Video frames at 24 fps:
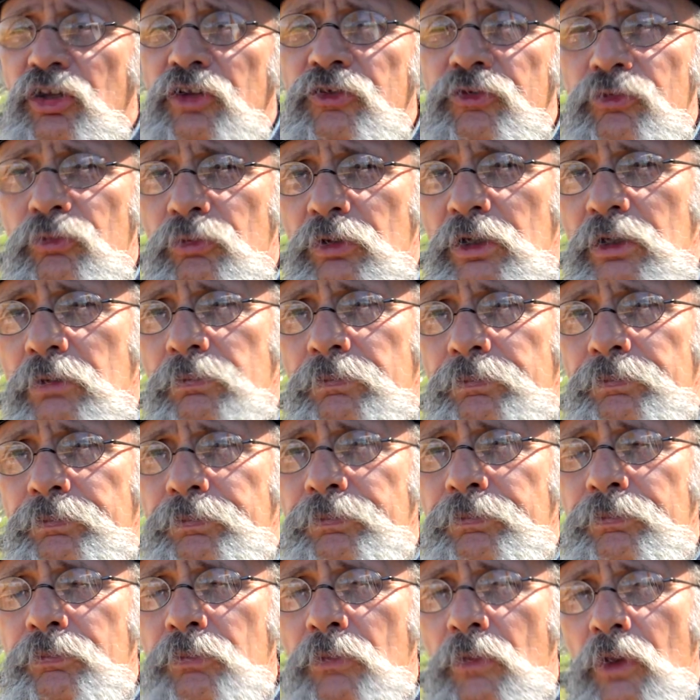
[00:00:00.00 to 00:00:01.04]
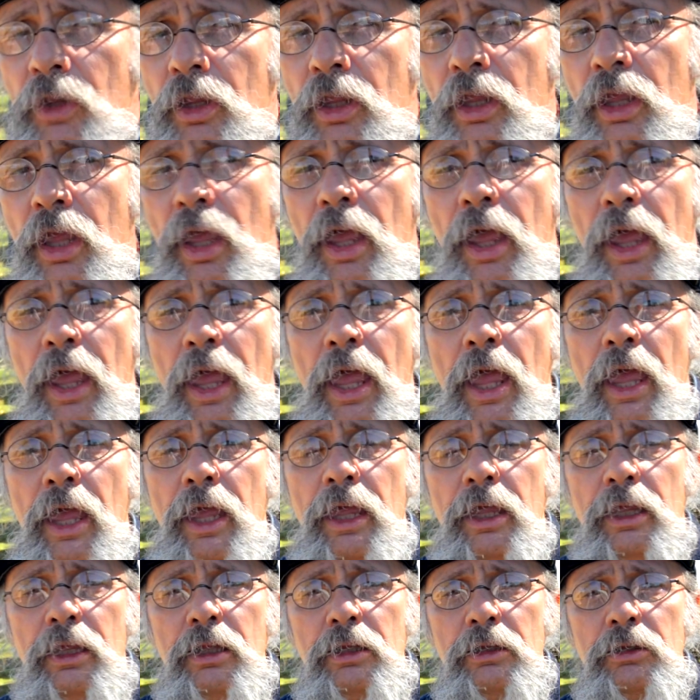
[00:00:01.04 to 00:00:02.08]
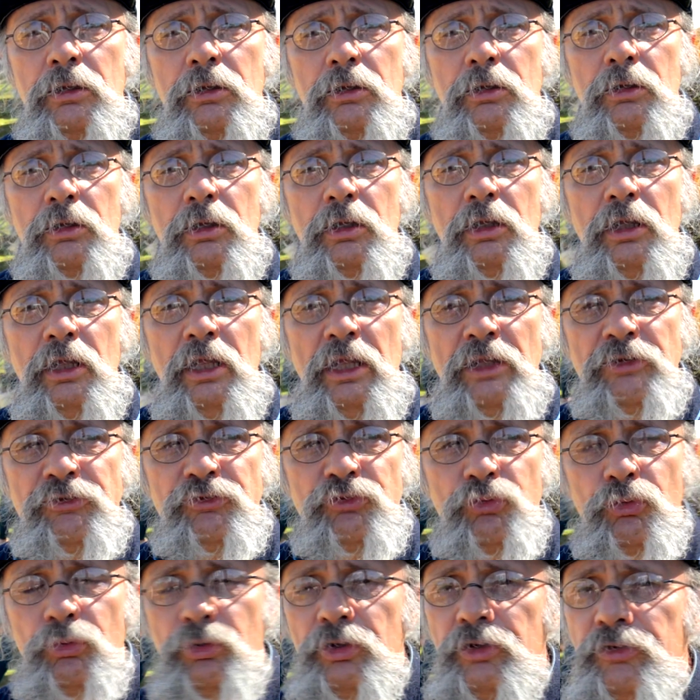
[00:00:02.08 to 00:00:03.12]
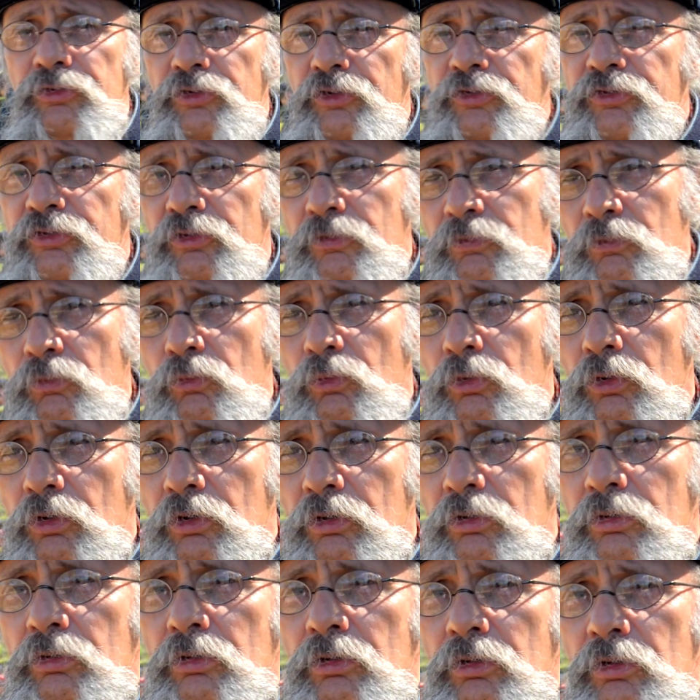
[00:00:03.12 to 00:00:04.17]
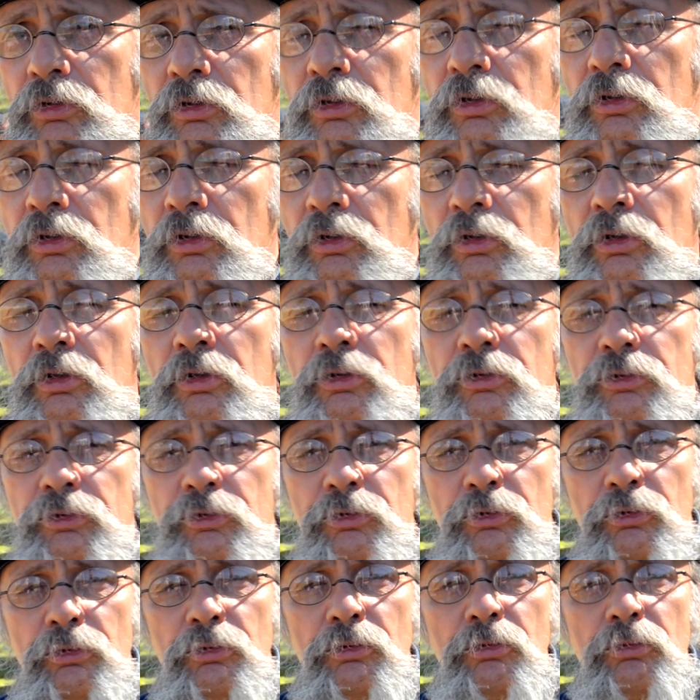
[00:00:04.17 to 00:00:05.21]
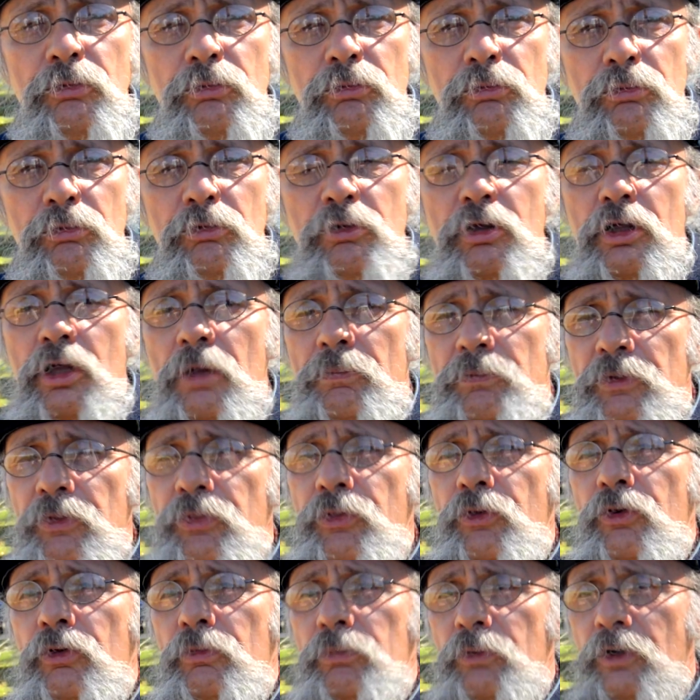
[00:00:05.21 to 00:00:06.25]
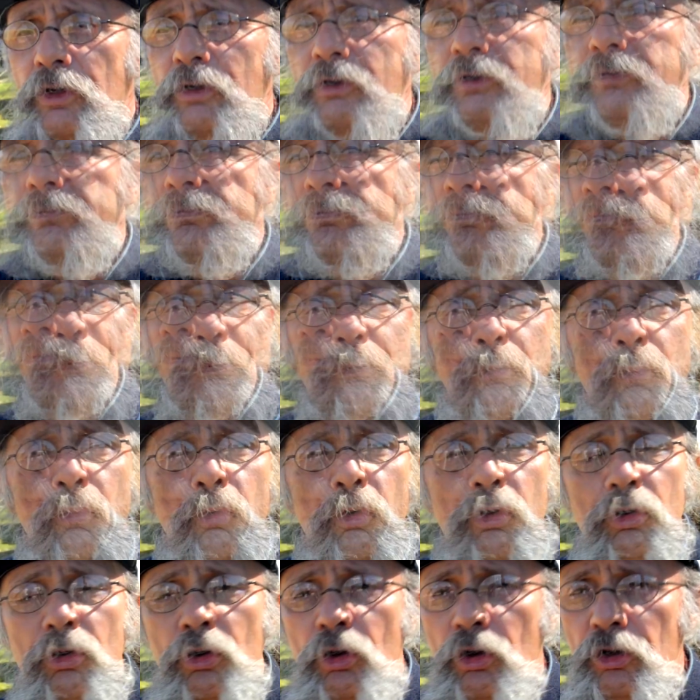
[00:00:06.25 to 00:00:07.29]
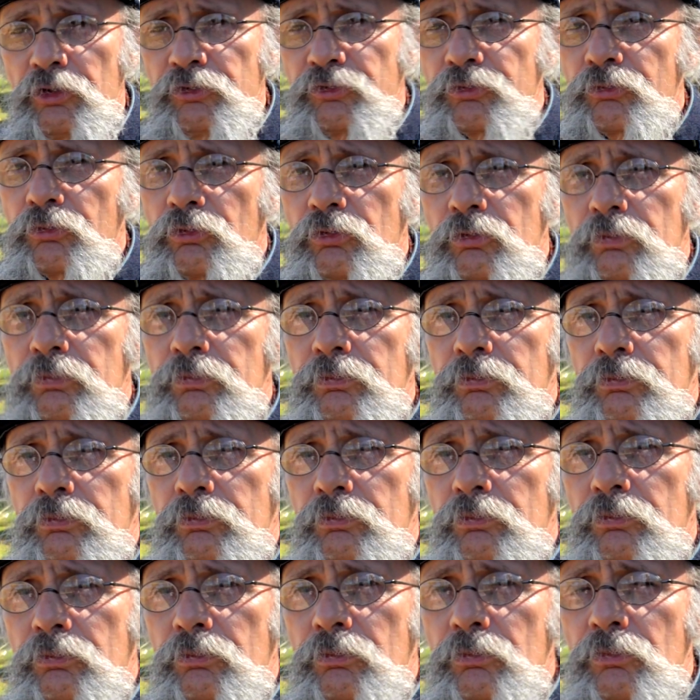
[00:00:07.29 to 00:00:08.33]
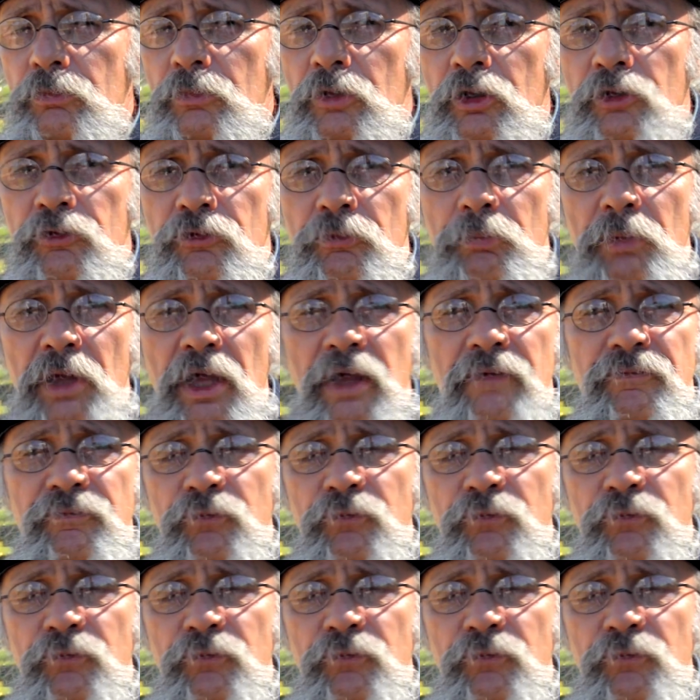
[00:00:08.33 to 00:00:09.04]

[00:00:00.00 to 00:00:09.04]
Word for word: history and enjoys the Civil War to look up the 3rd Maryland. We're a large group. It's about